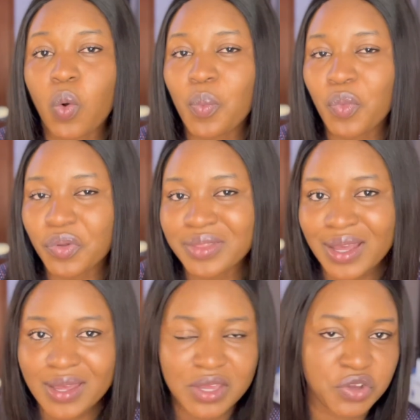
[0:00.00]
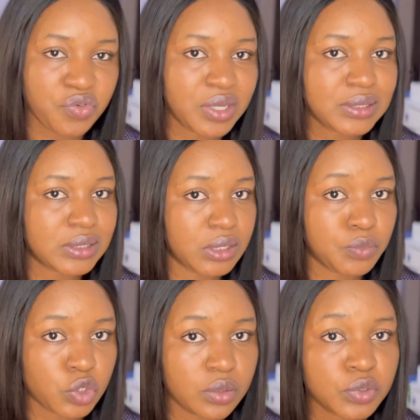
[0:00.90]
hormonal increased
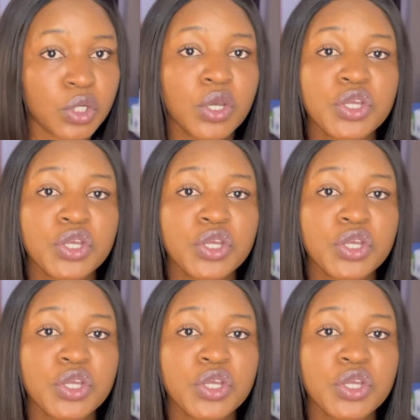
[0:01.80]
symptoms,